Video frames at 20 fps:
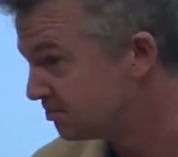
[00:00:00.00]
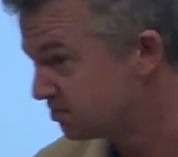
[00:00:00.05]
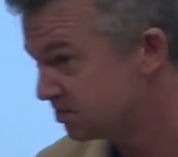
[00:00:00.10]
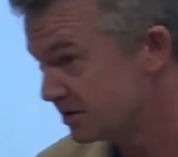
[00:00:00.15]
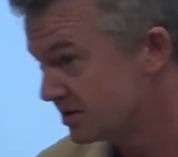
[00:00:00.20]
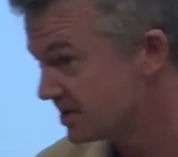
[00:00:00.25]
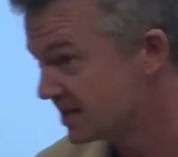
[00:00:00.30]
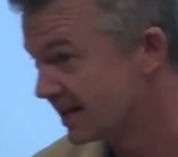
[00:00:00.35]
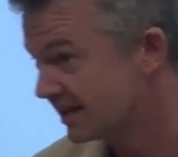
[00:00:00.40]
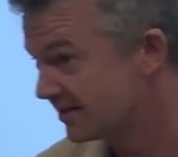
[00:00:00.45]

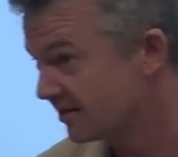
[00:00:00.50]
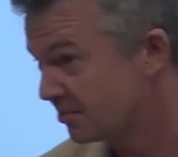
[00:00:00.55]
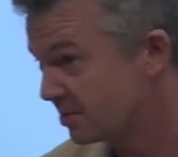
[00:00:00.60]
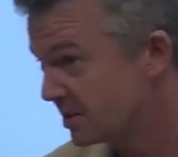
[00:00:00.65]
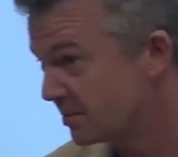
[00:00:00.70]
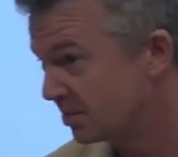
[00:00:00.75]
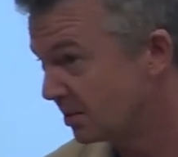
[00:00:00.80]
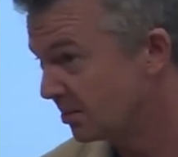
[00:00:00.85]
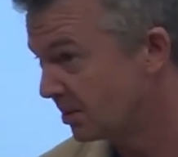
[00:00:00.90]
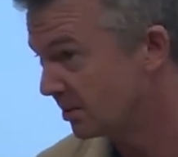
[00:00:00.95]
percent of
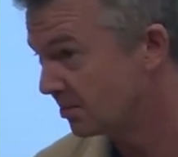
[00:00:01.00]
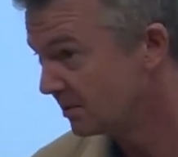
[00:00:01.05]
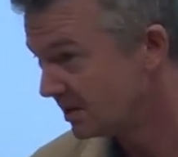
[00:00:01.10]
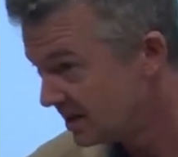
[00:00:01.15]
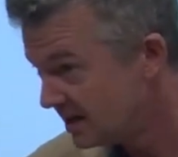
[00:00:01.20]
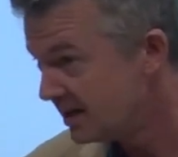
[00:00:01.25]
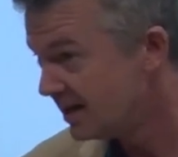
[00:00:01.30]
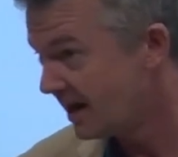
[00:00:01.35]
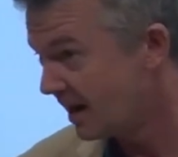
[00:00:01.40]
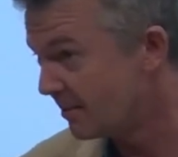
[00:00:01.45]
people, but
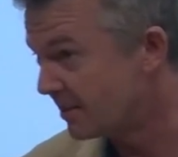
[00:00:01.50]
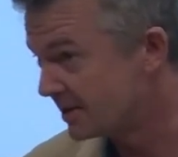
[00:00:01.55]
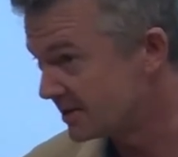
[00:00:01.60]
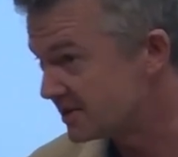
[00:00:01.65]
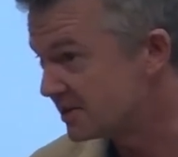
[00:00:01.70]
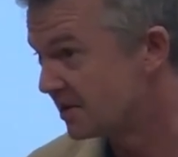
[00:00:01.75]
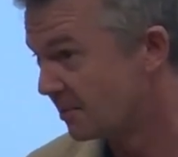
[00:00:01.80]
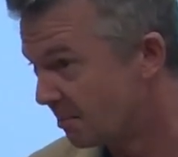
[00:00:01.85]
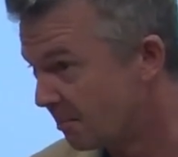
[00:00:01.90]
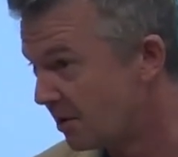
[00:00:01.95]
I mean,
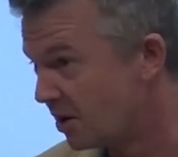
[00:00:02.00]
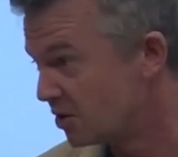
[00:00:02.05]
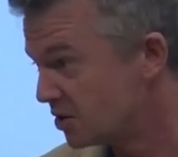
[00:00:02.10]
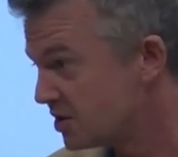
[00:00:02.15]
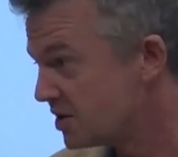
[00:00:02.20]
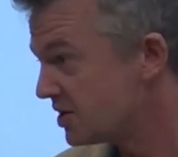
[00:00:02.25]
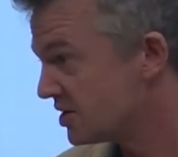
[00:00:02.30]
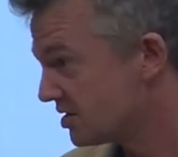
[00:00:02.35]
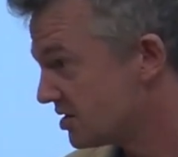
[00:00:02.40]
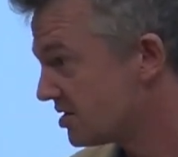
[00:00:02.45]
it's the
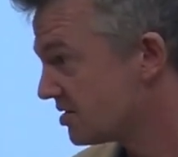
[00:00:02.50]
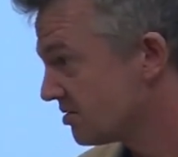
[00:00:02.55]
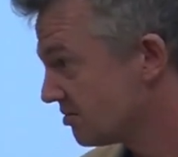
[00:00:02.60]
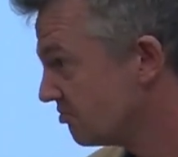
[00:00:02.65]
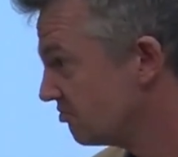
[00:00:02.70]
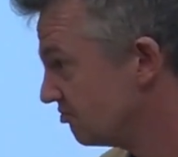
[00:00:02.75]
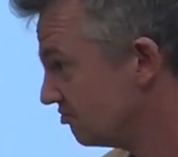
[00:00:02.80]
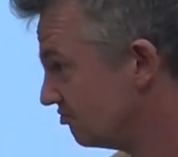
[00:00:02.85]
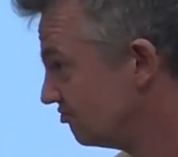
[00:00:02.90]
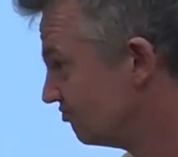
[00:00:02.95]
most
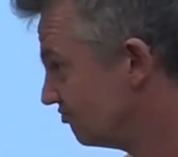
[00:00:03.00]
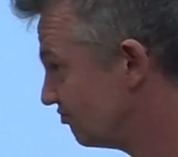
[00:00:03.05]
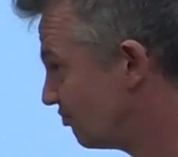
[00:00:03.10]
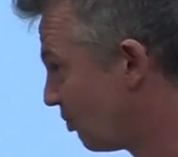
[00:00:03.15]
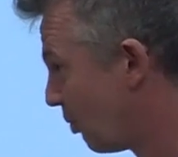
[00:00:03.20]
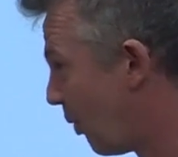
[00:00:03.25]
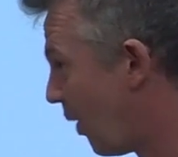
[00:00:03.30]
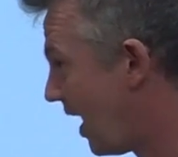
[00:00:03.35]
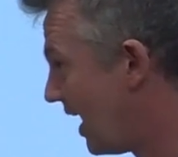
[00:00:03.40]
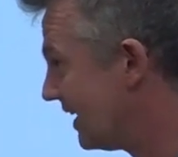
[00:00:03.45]

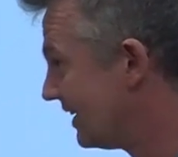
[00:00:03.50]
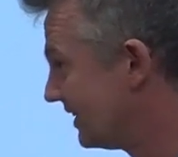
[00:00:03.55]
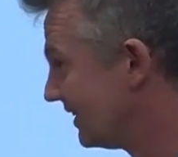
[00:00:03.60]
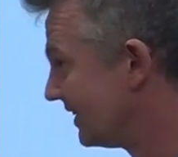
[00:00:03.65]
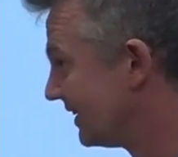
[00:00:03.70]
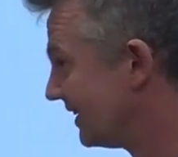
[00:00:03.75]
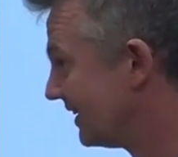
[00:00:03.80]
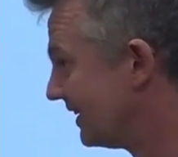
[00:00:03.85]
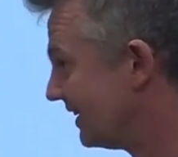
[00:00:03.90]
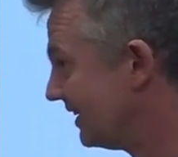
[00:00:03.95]

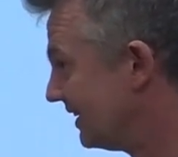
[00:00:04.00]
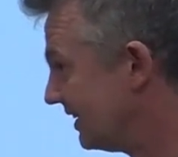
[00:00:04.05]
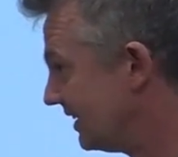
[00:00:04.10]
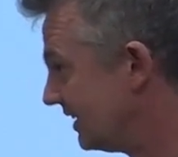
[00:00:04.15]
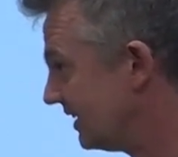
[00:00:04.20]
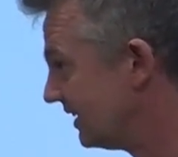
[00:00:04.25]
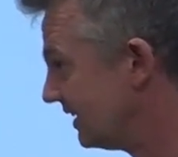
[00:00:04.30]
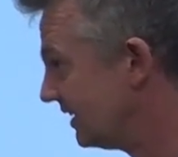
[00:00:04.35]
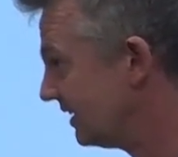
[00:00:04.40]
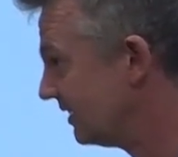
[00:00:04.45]

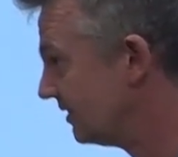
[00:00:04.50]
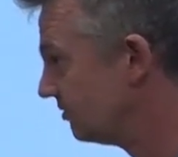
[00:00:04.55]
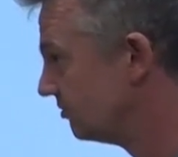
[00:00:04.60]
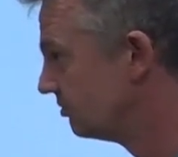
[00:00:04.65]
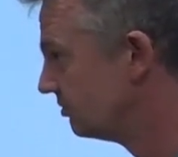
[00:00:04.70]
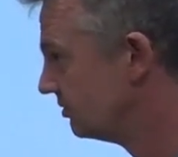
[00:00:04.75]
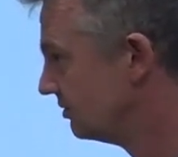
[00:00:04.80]
widely,